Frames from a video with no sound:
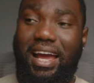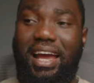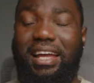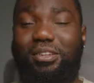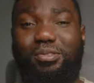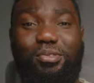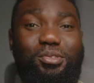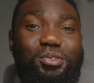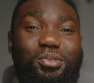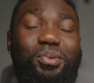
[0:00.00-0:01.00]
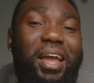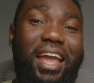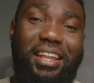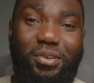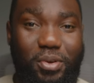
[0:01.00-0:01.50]
and you could shoot
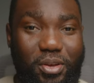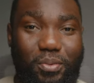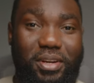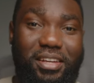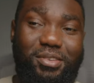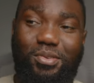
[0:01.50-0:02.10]
anywhere you wanted.